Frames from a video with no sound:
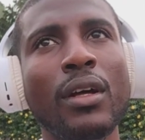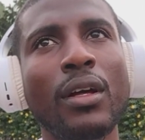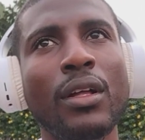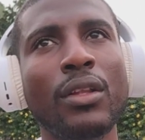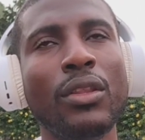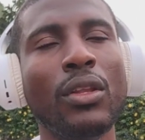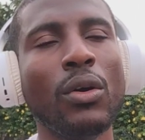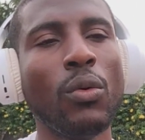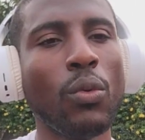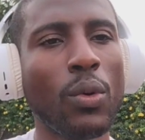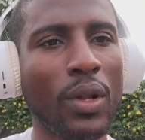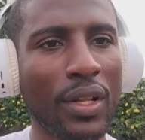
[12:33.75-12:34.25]

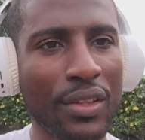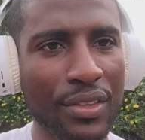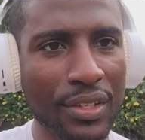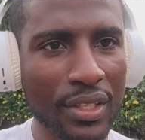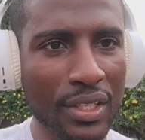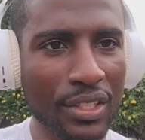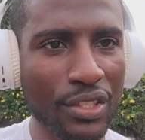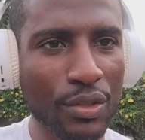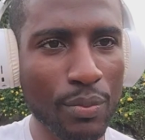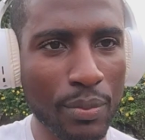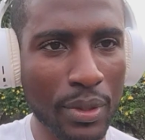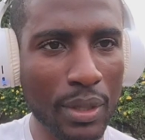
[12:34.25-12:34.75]
the
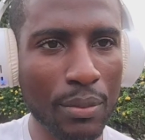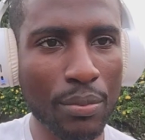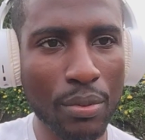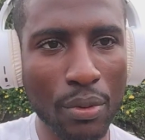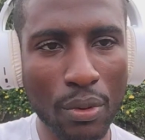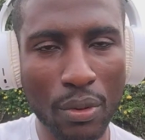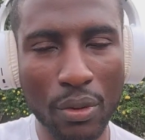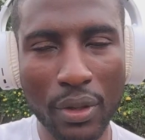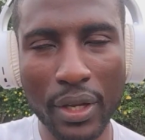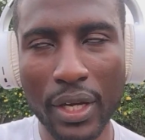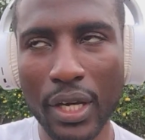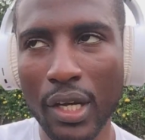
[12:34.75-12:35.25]
wealthiest
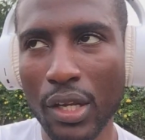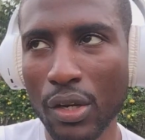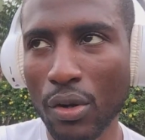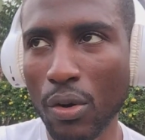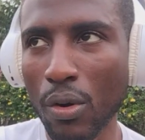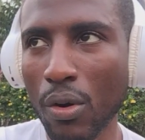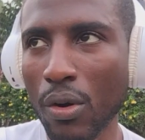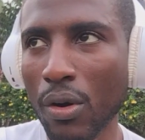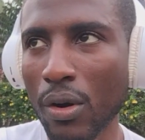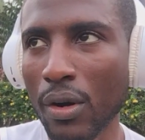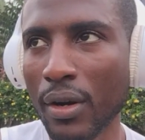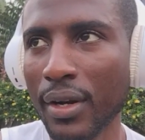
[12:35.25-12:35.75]
people in
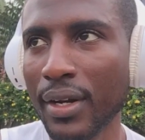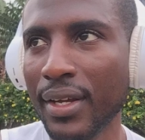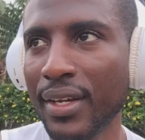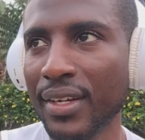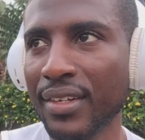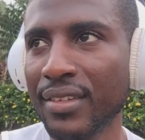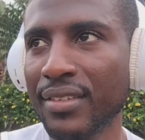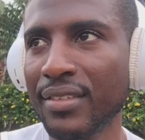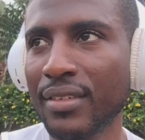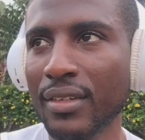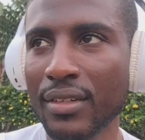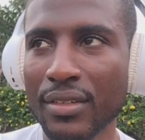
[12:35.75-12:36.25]
our
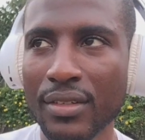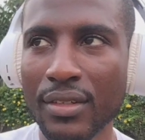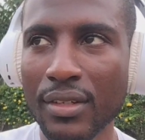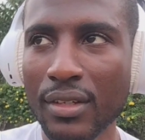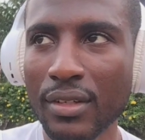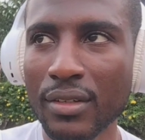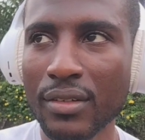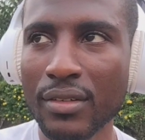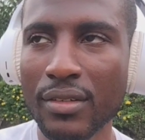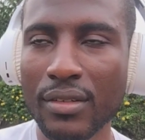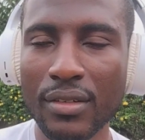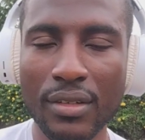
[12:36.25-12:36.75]

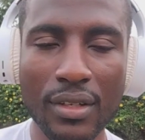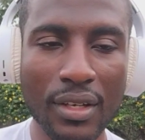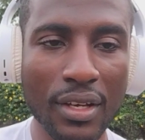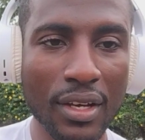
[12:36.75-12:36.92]
existence,